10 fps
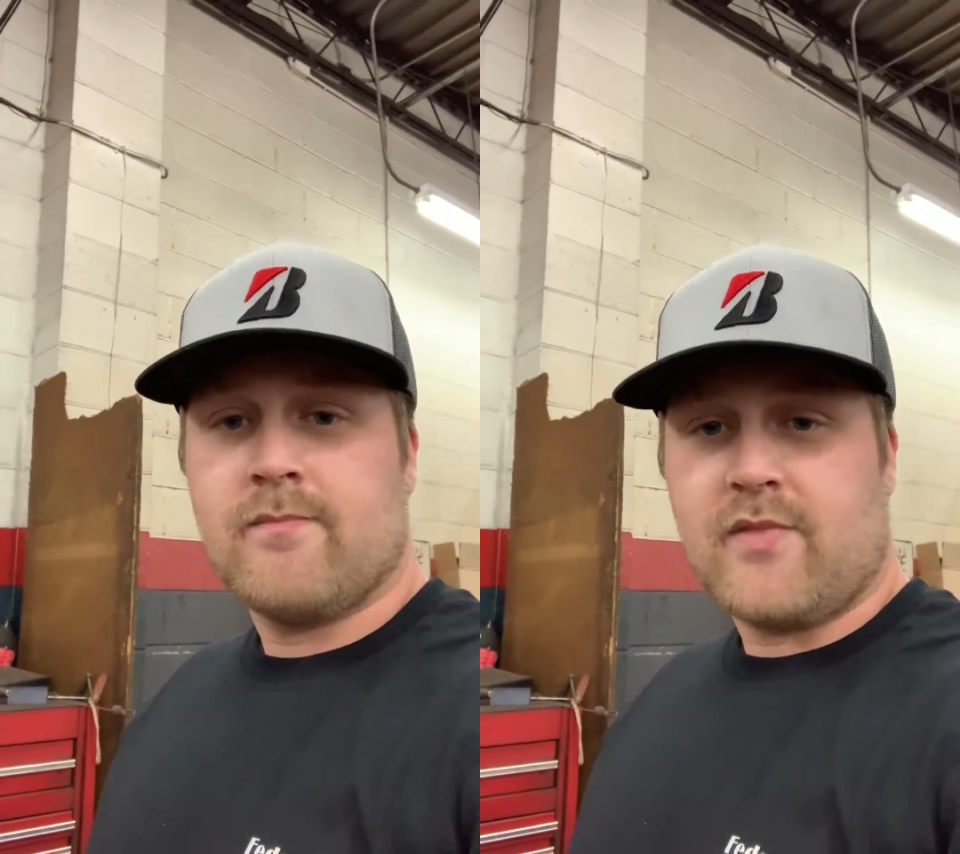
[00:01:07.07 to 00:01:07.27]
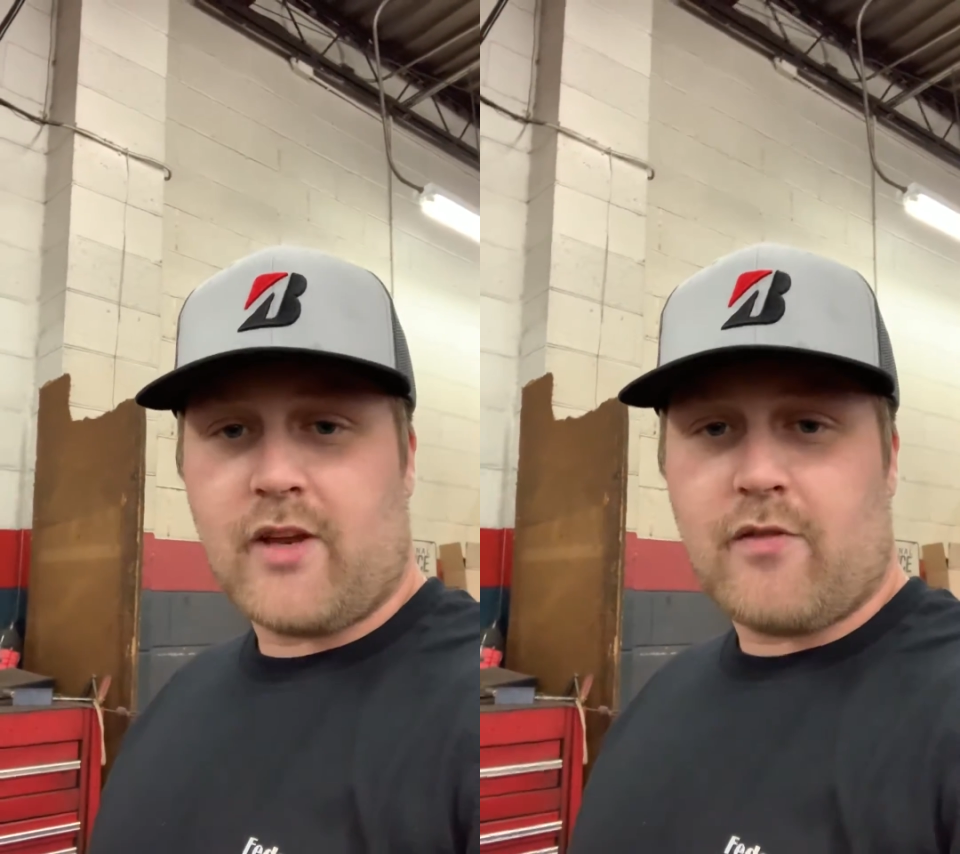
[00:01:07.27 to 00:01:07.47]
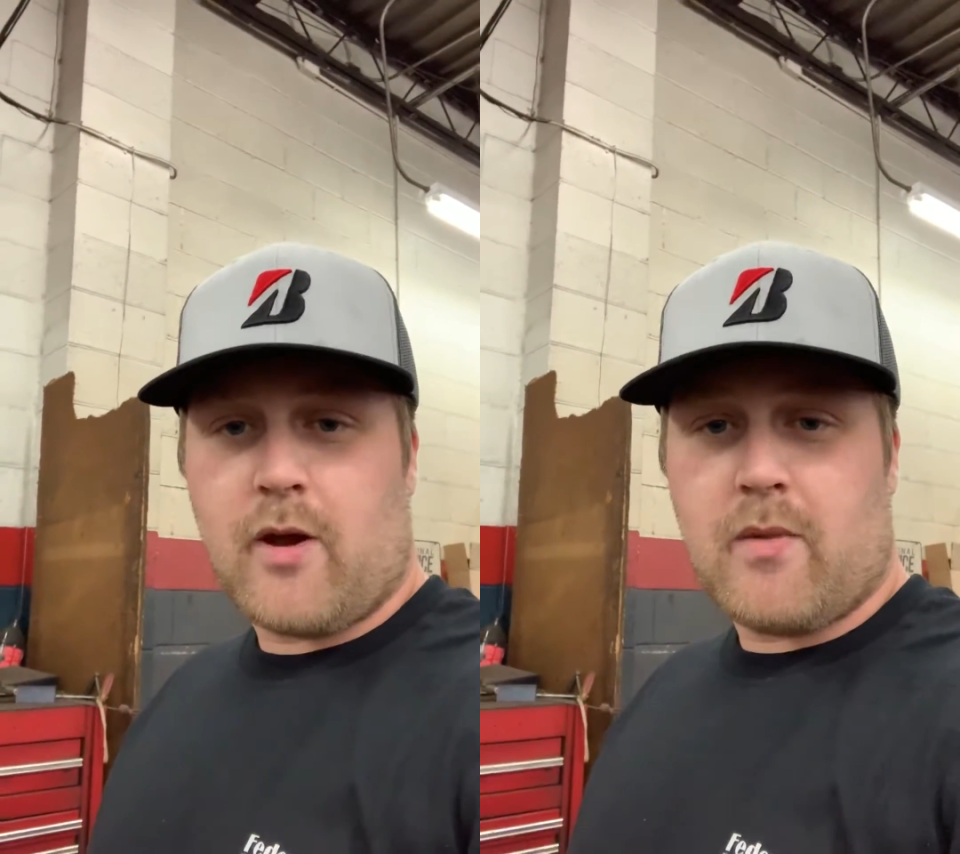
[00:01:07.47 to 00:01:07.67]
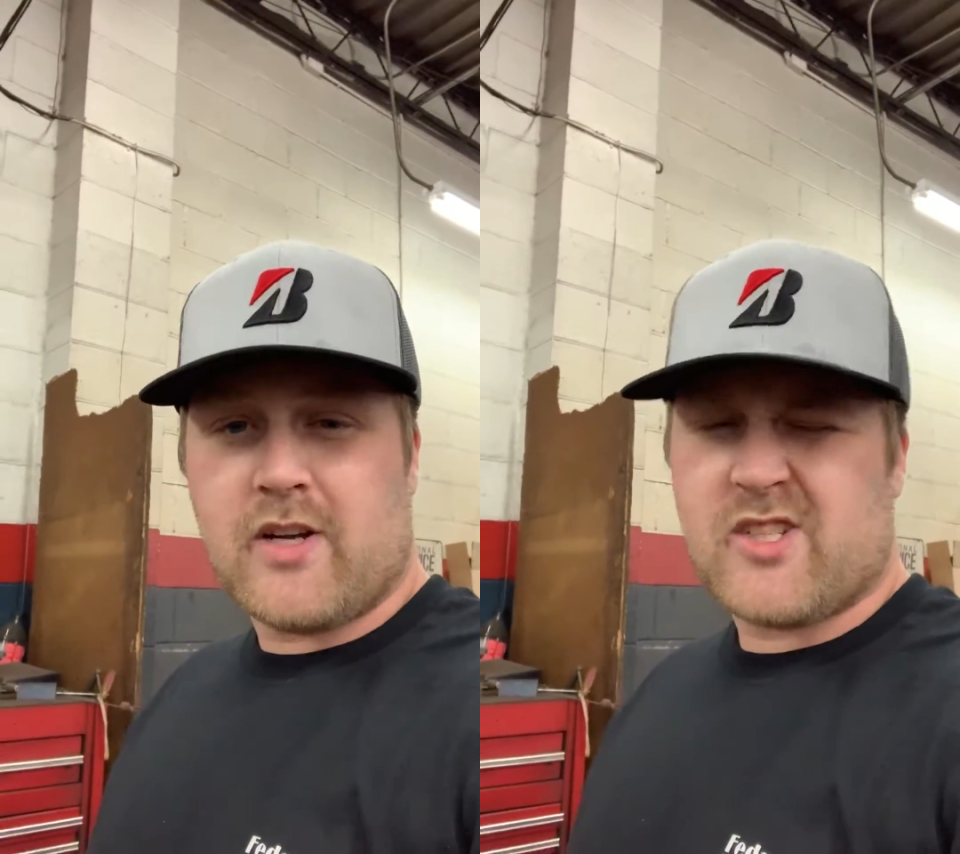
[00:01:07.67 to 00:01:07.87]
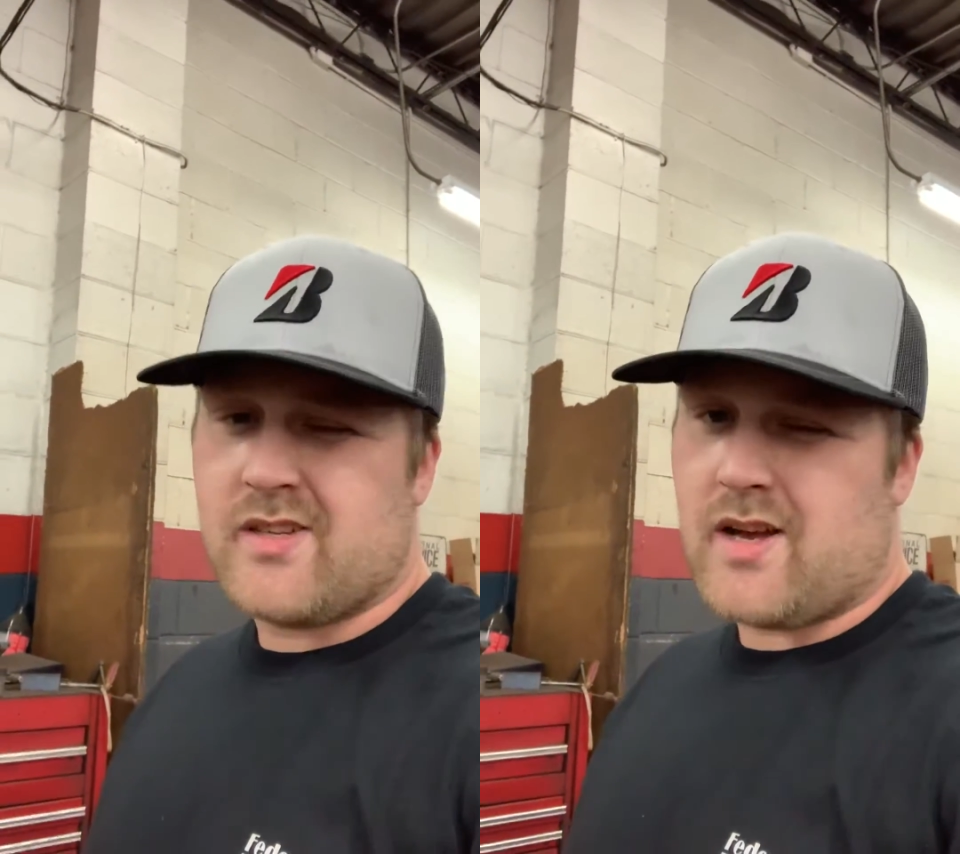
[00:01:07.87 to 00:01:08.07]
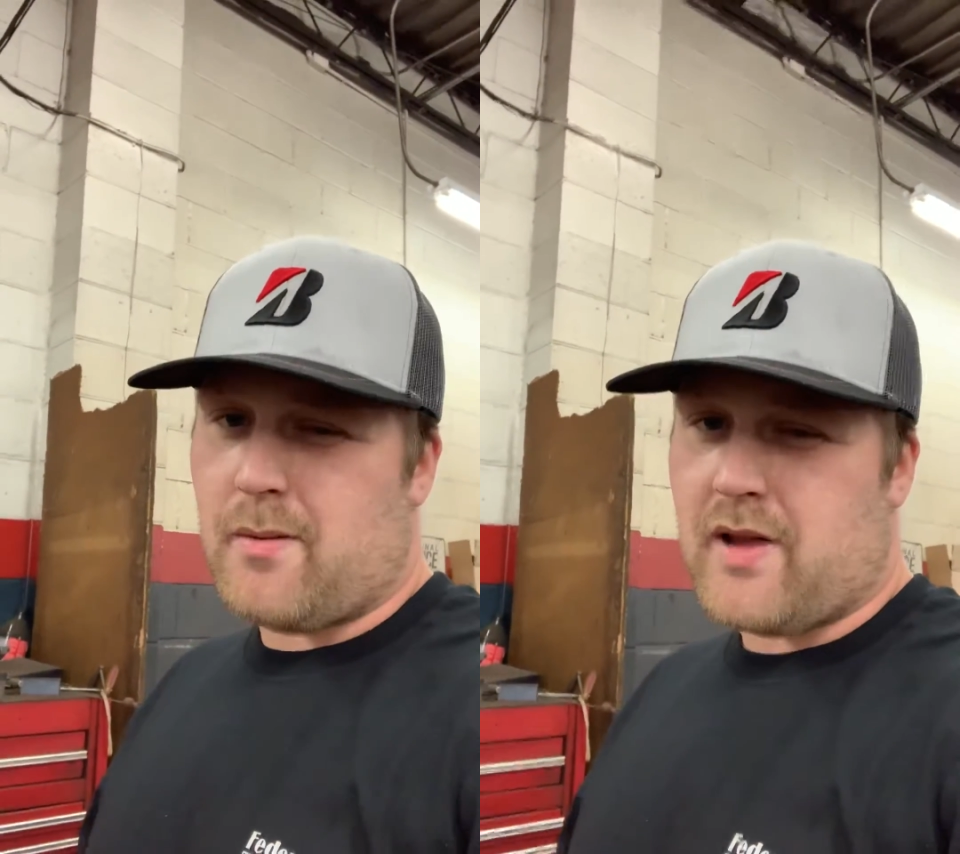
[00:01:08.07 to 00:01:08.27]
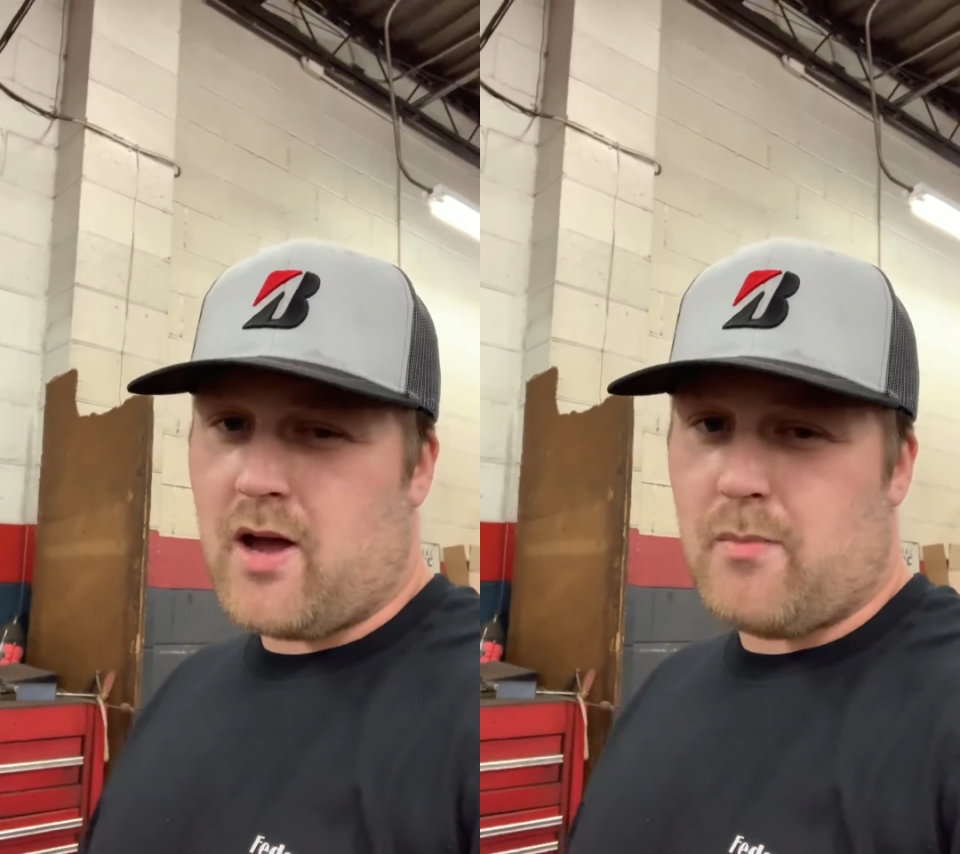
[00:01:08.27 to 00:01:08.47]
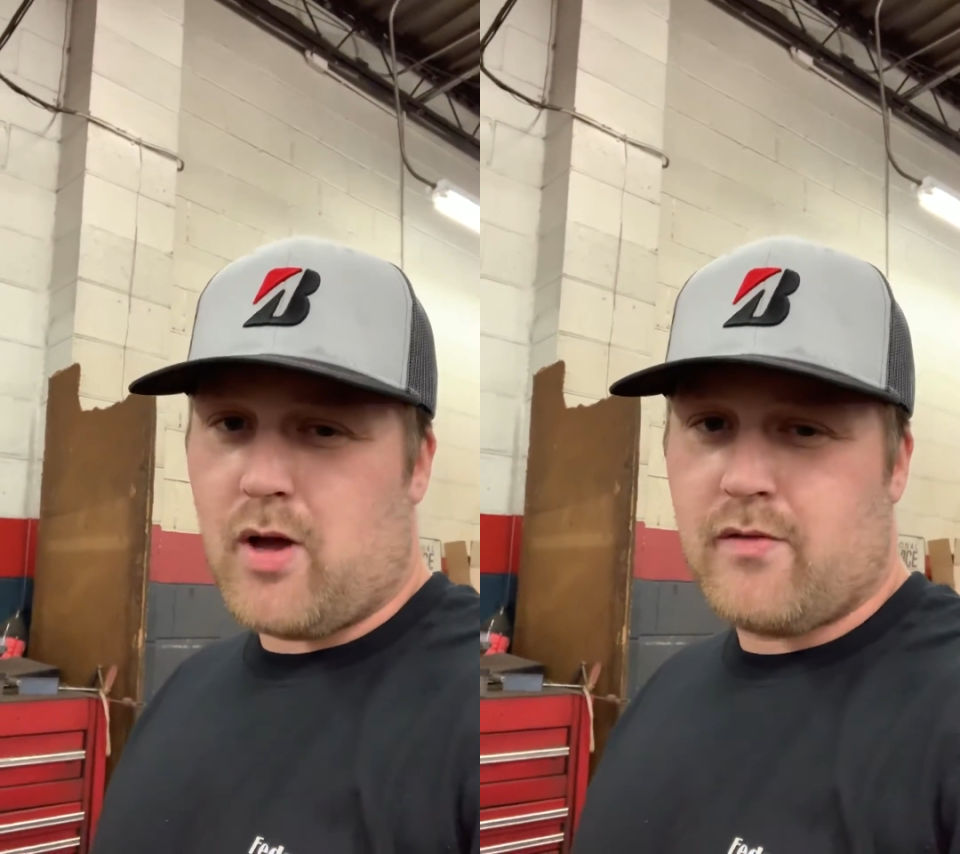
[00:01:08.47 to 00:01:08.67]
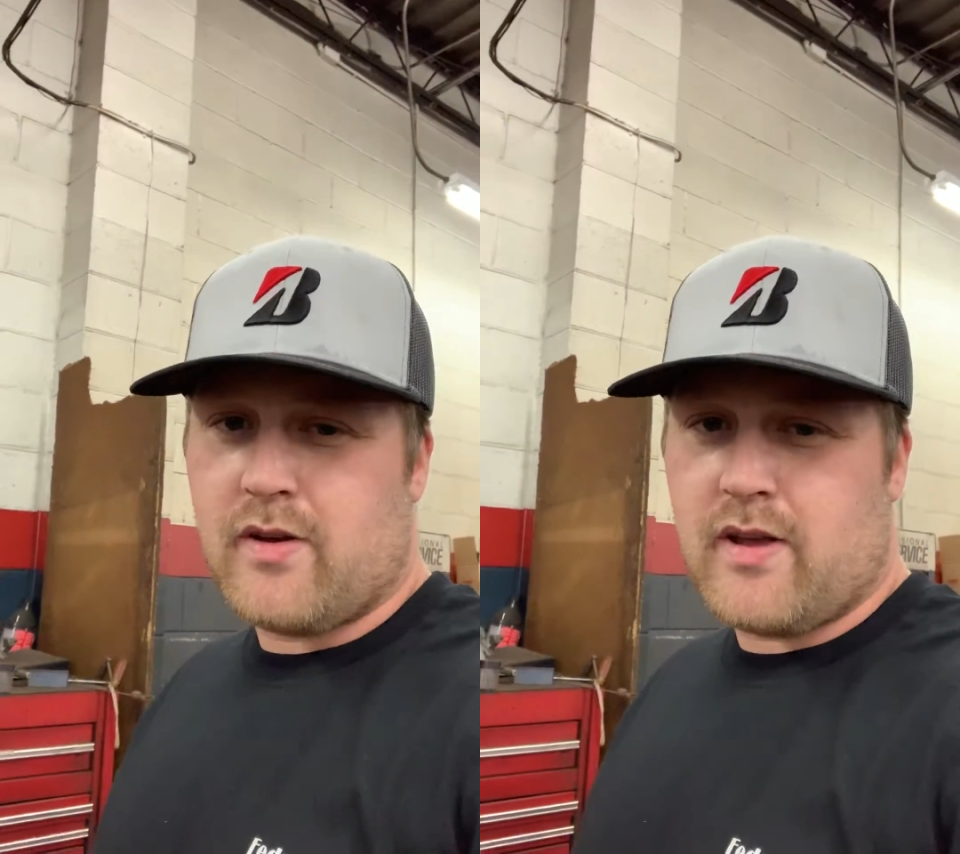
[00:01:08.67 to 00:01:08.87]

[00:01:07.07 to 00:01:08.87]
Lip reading: Thank you very much. I'm Kyle Melvin